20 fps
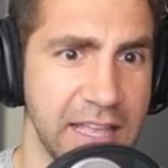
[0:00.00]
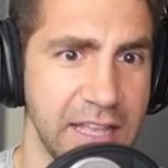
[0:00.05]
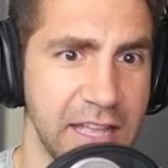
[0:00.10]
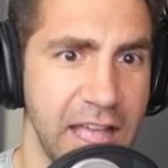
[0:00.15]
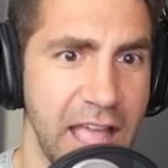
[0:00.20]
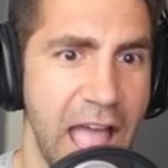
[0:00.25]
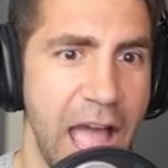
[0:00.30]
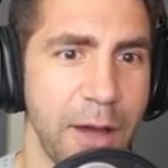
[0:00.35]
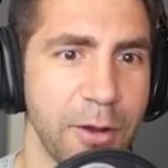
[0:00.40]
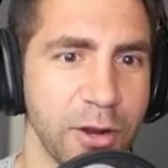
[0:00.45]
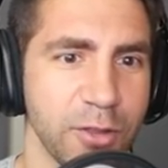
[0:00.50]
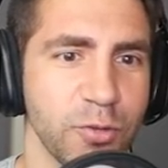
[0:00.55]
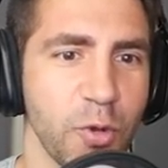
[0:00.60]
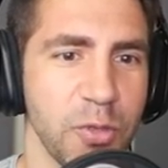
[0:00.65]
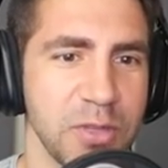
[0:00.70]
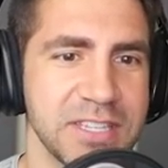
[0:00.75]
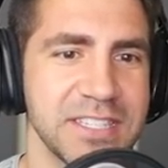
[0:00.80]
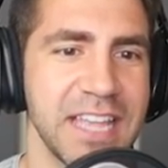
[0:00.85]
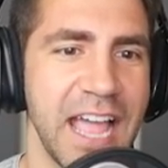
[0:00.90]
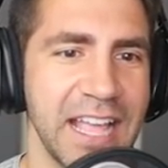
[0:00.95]
I wanna throw
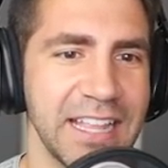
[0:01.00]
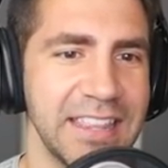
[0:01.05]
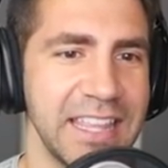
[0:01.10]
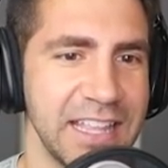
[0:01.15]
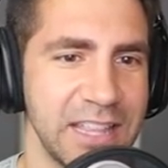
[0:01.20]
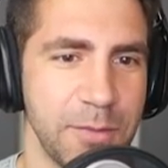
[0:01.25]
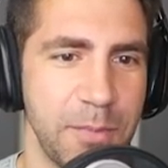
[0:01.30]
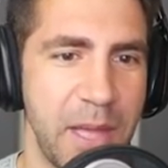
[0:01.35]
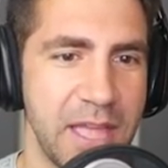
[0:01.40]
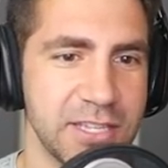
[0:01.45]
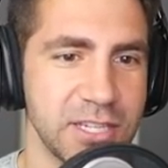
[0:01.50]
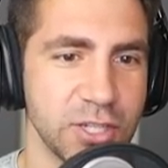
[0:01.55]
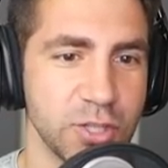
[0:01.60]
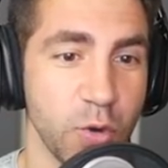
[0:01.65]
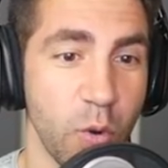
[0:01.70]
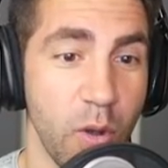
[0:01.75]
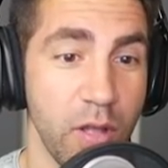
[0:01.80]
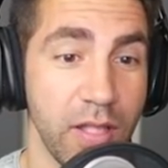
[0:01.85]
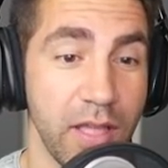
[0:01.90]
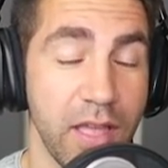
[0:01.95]
this sign thing in the magic
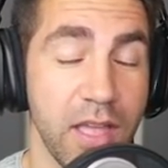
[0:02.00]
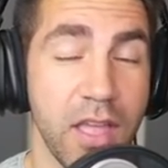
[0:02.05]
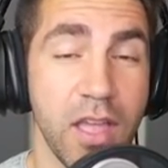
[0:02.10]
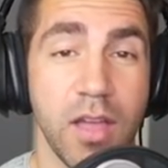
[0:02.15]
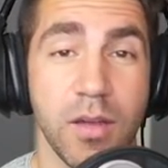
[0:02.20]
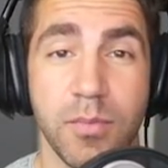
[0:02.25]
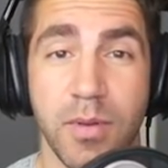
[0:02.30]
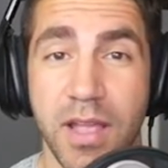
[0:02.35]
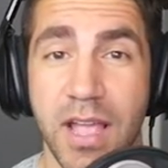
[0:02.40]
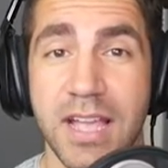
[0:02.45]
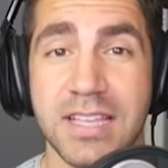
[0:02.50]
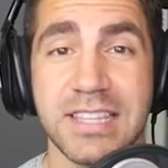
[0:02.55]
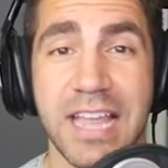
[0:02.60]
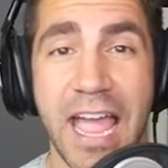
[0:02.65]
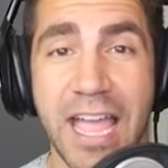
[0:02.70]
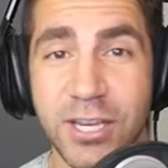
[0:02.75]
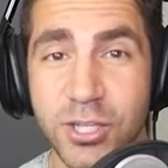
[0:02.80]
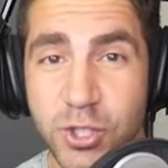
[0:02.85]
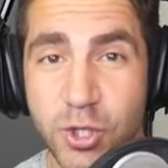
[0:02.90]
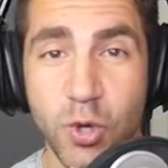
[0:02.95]
toilet. But guys,
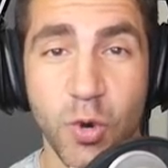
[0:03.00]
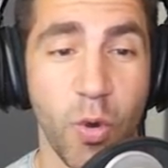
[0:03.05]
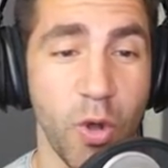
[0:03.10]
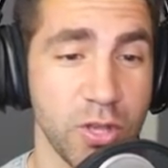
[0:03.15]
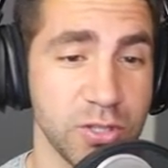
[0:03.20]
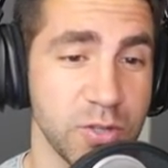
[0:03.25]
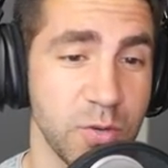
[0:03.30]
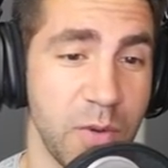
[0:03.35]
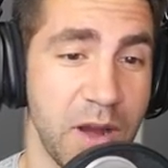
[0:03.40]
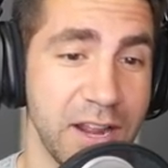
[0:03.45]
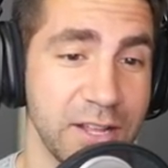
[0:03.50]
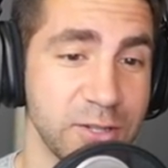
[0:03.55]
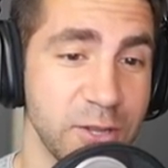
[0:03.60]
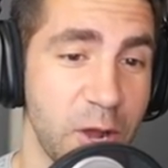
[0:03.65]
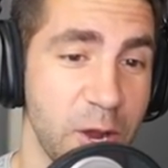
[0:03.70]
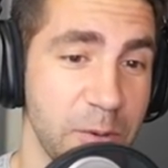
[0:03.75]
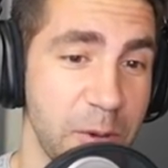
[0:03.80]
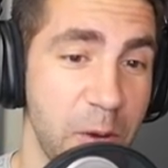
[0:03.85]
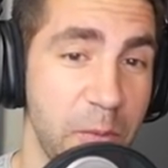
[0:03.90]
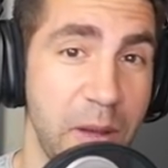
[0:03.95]
I do also wanna
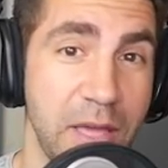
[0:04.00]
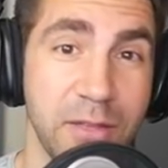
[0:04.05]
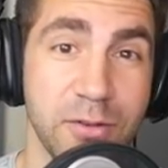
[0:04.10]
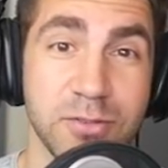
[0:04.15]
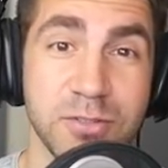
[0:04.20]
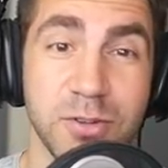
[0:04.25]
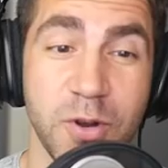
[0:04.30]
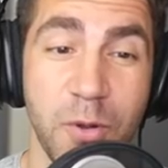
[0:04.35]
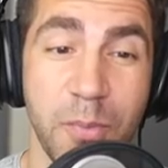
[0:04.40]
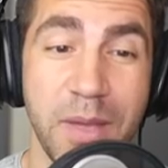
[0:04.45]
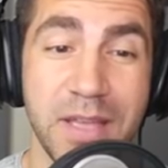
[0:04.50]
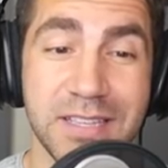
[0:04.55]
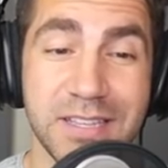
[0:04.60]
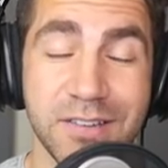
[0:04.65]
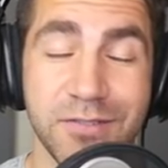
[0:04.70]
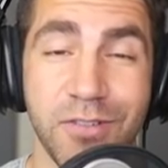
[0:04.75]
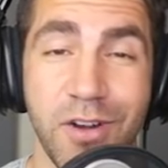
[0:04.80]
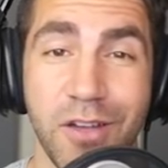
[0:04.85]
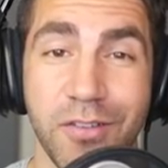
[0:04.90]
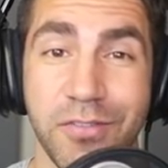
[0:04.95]
talk about why there was no
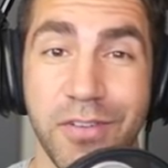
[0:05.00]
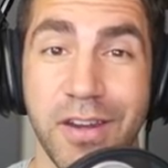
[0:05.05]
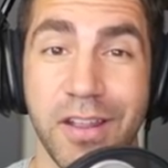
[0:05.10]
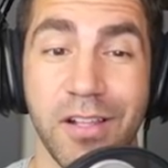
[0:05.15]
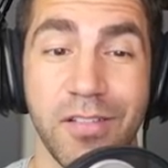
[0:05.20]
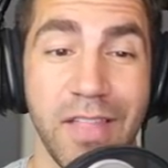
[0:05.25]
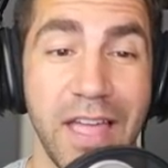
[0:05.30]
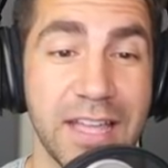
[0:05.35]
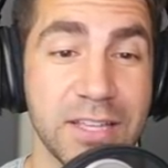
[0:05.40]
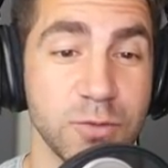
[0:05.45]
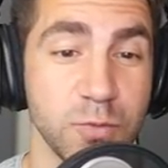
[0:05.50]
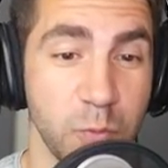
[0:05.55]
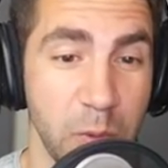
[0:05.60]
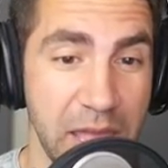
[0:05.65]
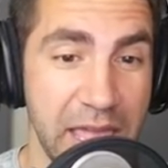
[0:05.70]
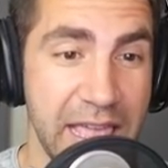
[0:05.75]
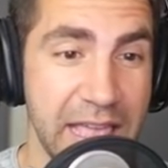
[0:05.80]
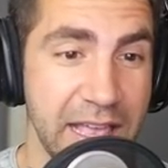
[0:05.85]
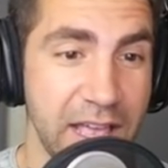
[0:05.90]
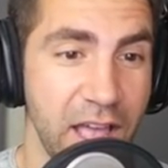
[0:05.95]
Amazing Frog video last
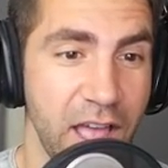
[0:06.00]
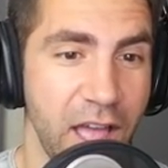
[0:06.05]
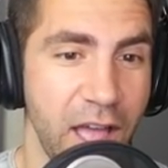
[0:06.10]
week.